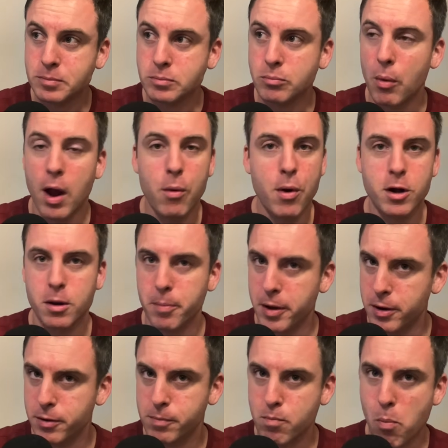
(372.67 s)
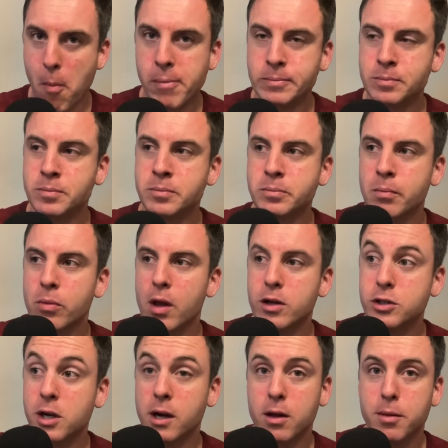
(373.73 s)
I recommend
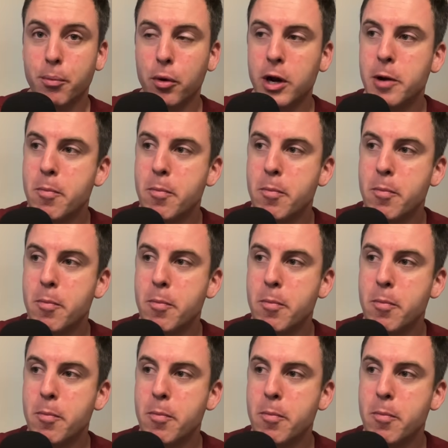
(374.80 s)
check out the parade.